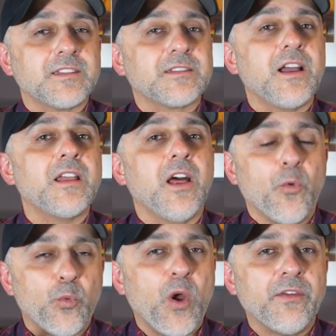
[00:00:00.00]
It's not a
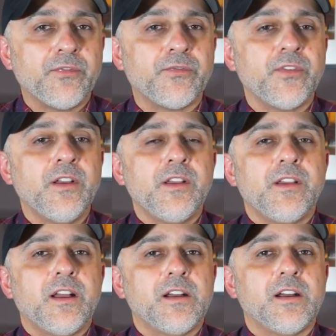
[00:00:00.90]
rough,
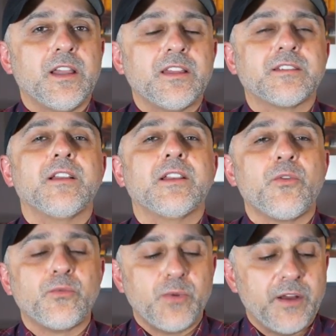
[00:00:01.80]
uh, it's not a
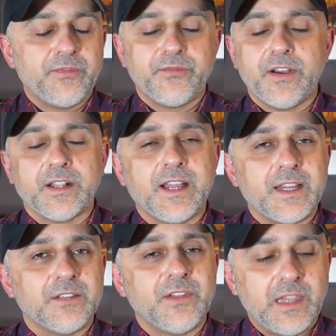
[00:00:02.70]
rough uh,
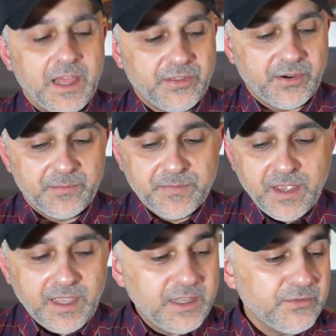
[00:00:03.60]
kind of a leather,
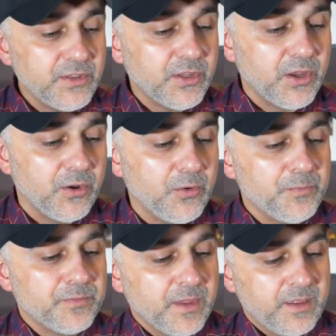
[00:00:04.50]
even
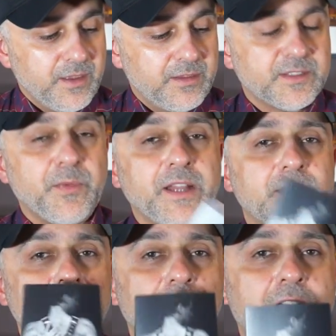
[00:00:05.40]
though this
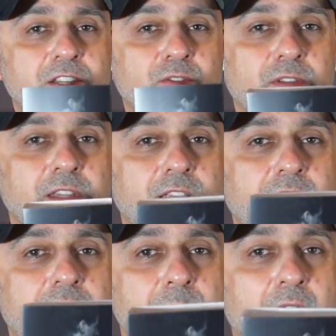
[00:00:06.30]
might
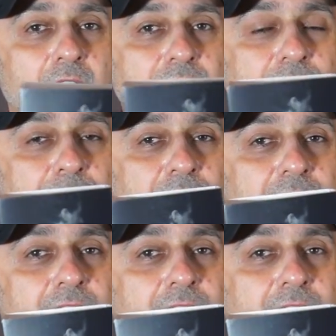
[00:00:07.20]
actually come off a bit